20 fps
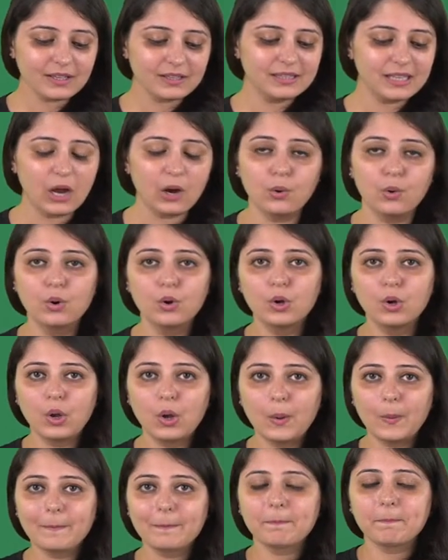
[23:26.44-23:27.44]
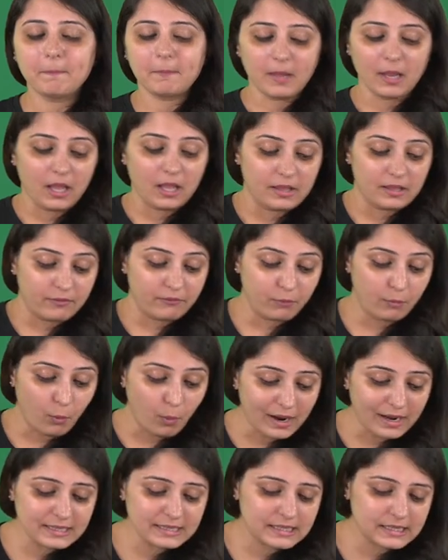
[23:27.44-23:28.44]
Now,
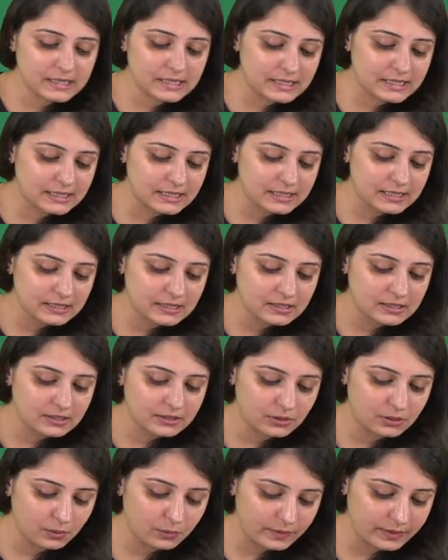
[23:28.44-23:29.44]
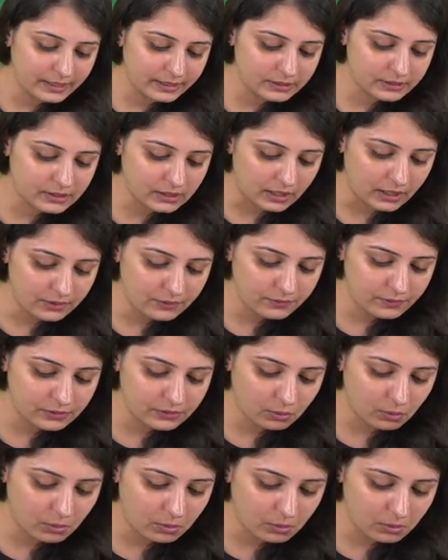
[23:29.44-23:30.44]
once, you know, we are done
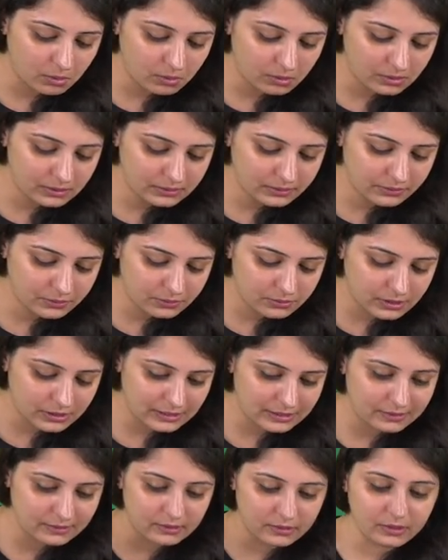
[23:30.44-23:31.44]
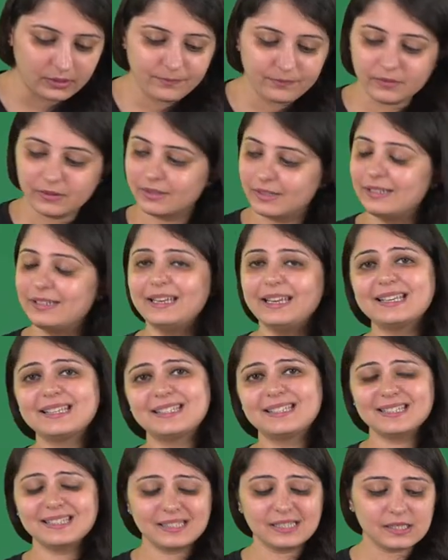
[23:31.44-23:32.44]
with all the routine there, the
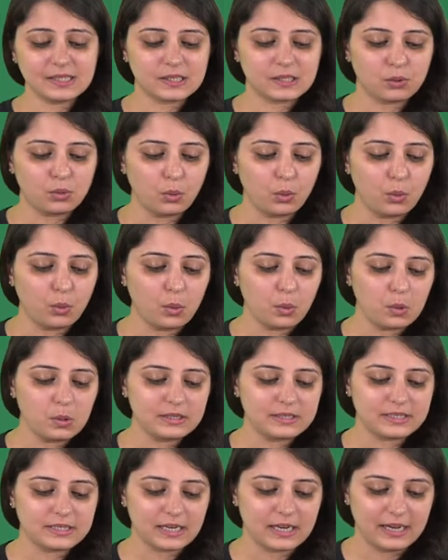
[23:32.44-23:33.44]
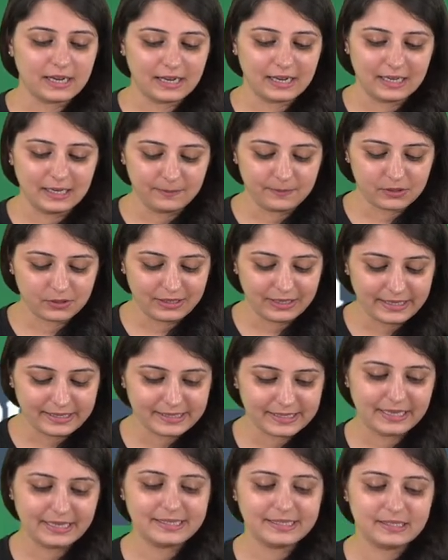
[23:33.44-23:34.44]
next is the school time. So
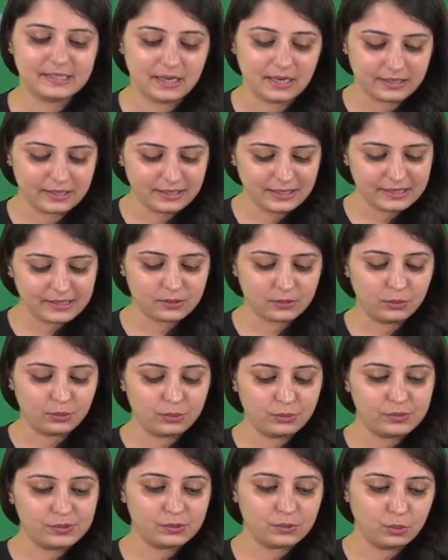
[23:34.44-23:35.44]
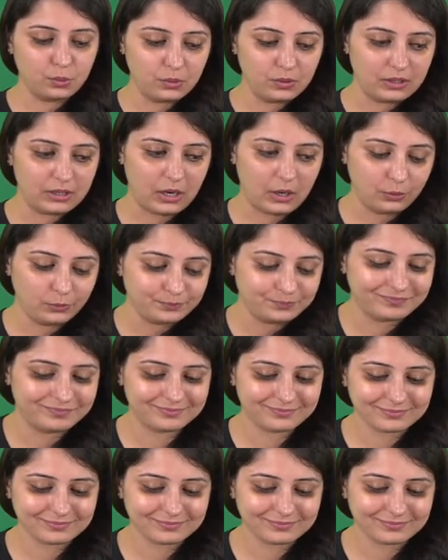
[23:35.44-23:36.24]
let's get started. Let's go to school now.